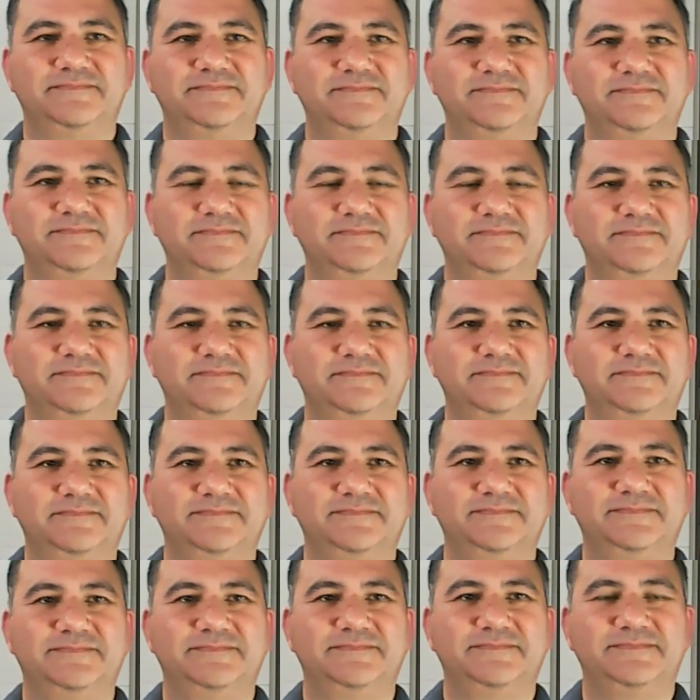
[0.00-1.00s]

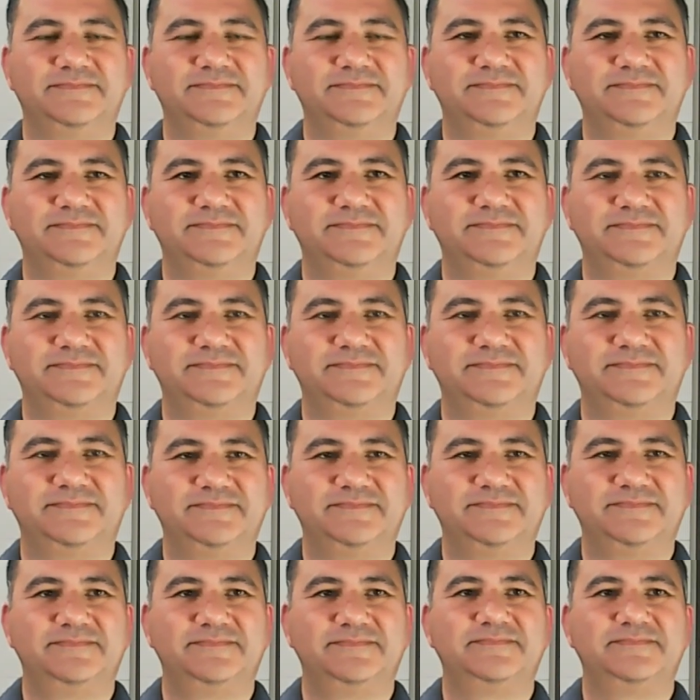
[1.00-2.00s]

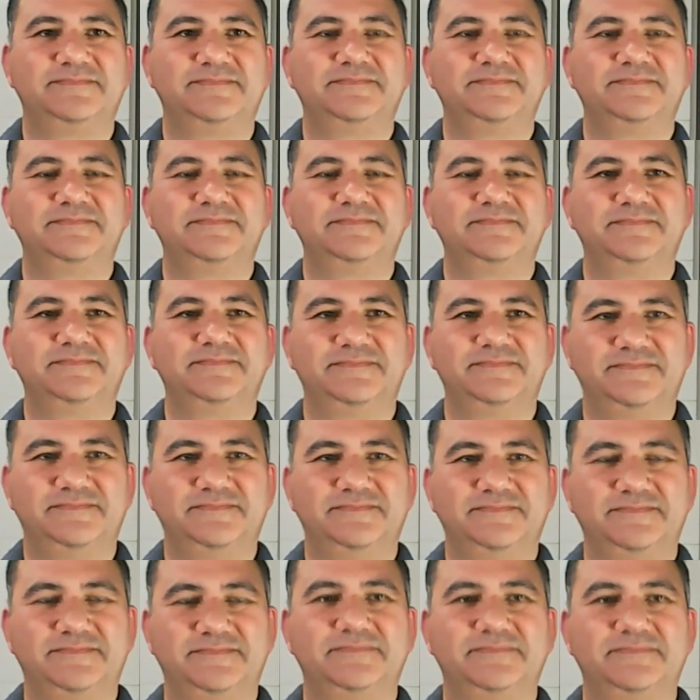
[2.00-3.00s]

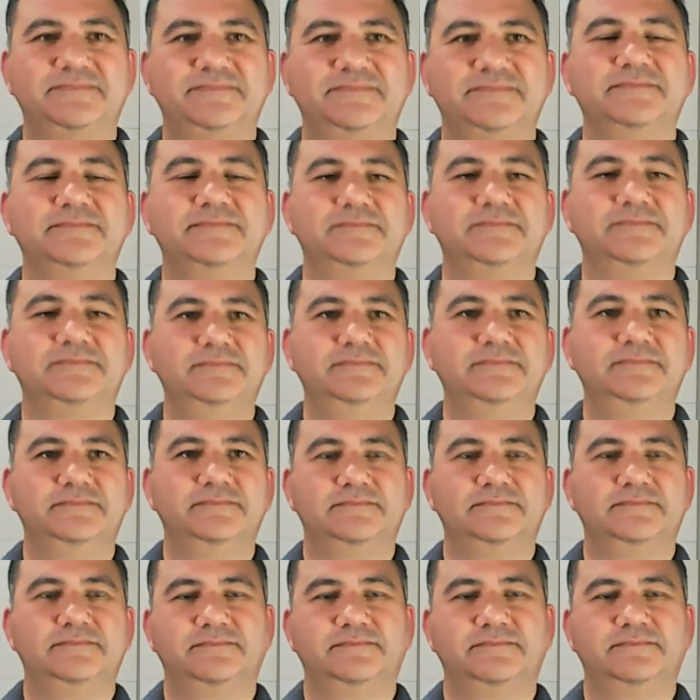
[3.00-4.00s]

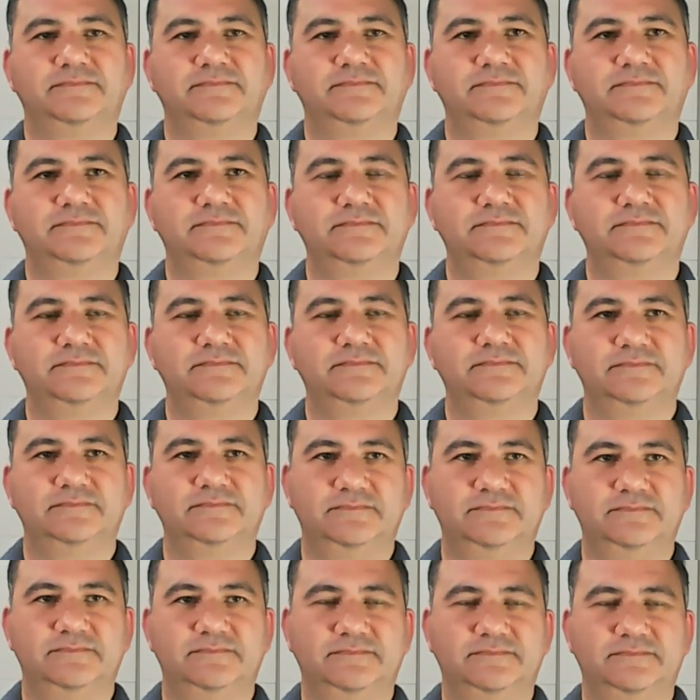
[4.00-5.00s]

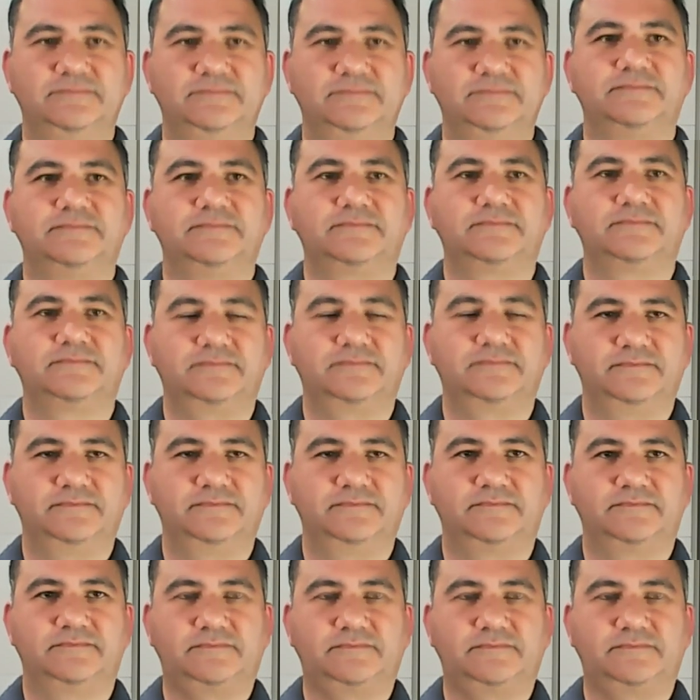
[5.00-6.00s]

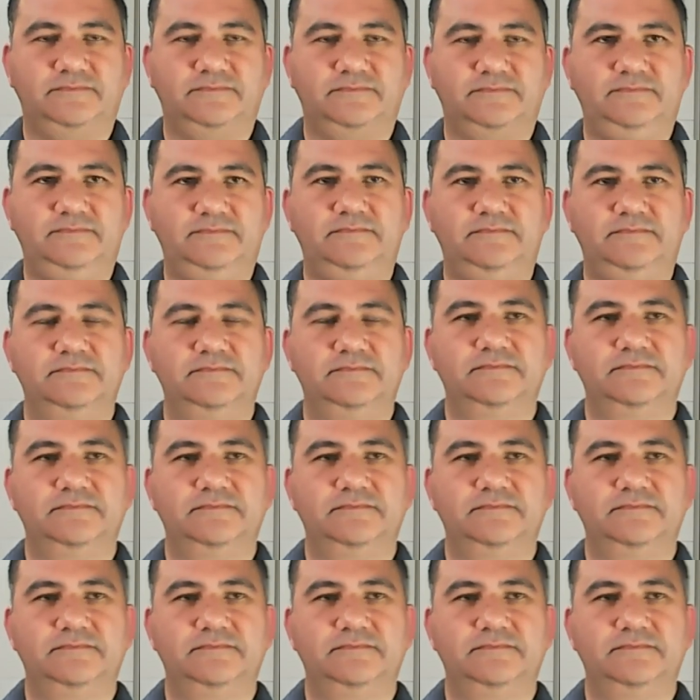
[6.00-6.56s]
(not speaking)